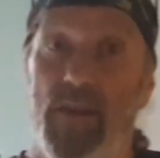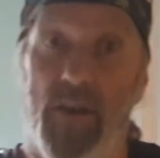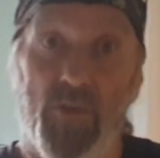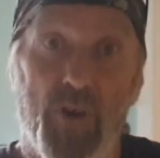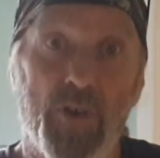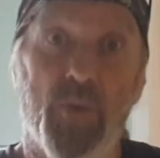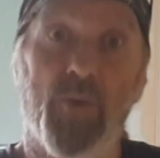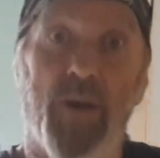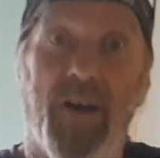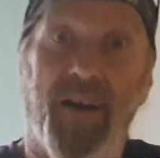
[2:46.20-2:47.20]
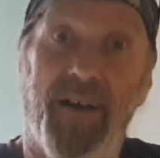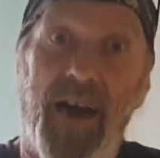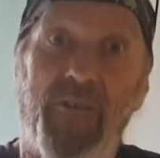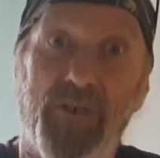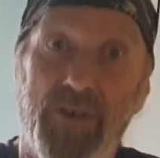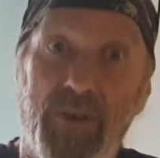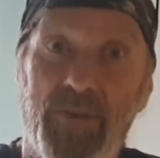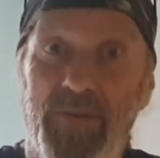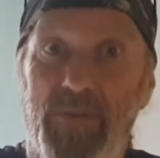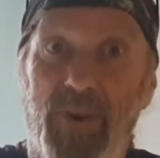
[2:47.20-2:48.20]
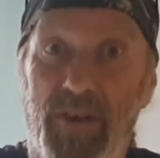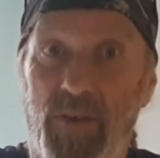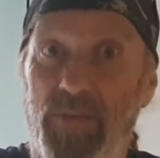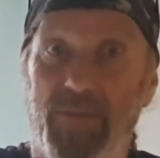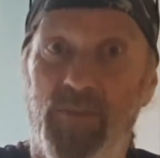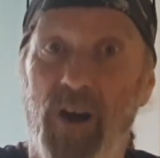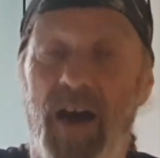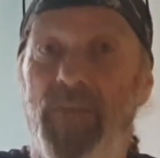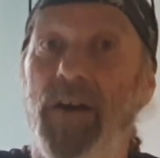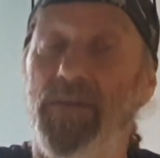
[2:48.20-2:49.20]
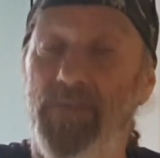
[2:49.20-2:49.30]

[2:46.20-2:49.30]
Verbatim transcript: Arundel. Arundel. Yeah. Or whatever. Anyway.